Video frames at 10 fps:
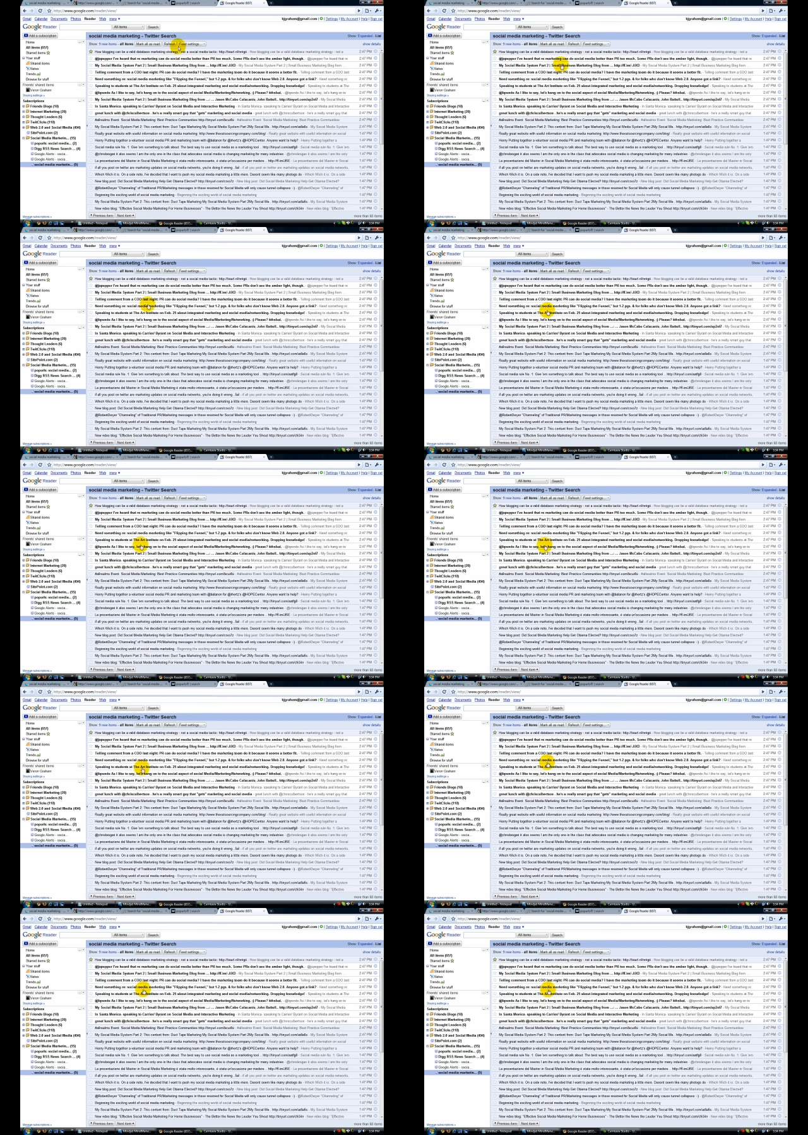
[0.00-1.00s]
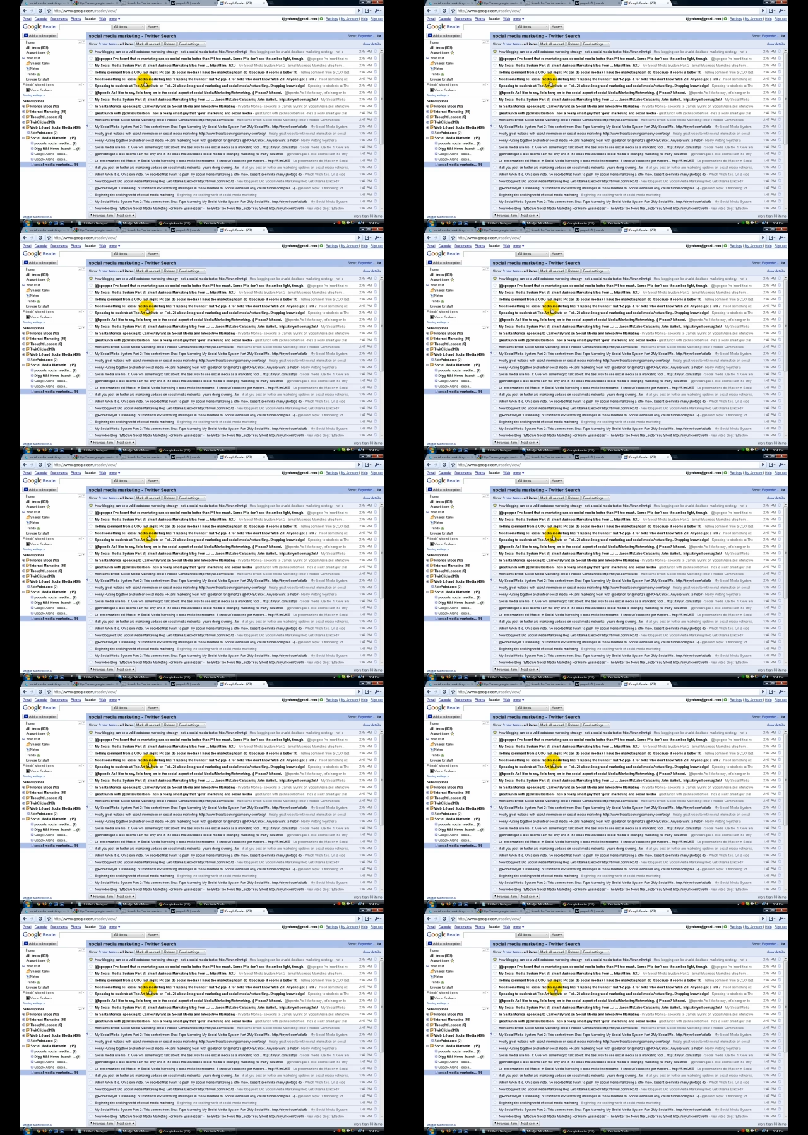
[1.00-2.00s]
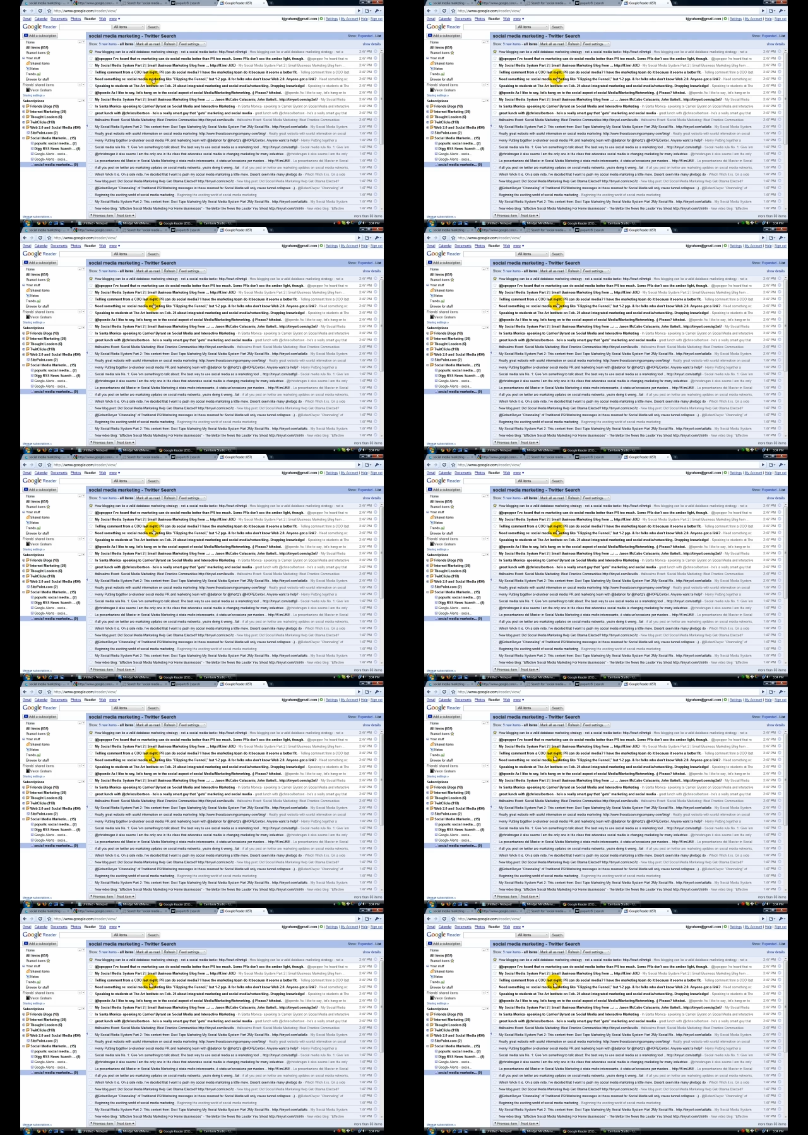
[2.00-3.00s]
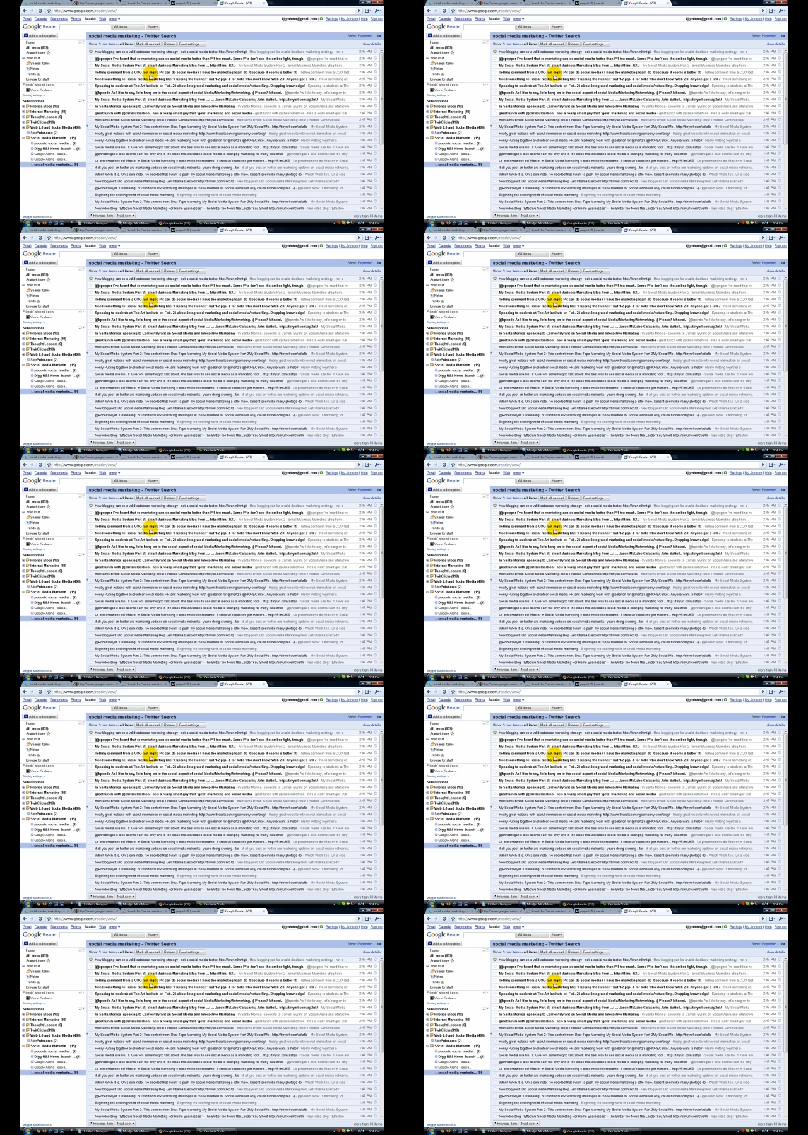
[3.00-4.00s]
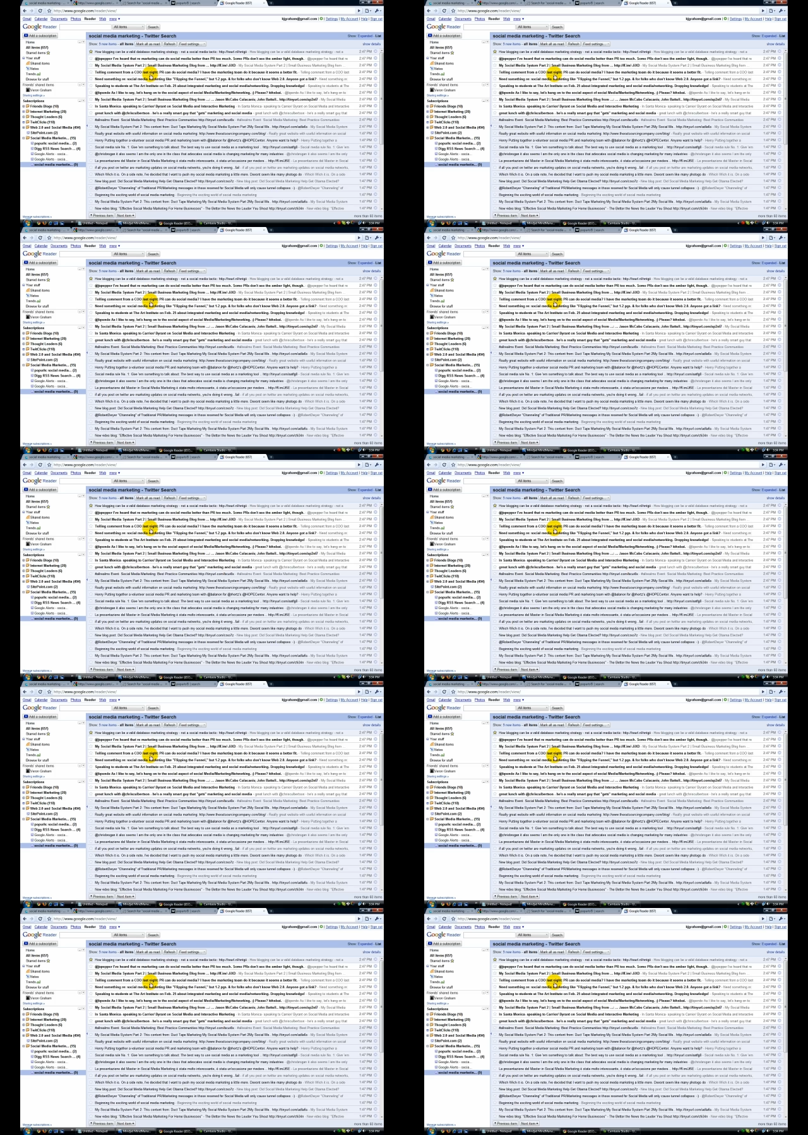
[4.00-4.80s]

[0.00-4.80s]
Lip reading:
[unreadable: no face in view]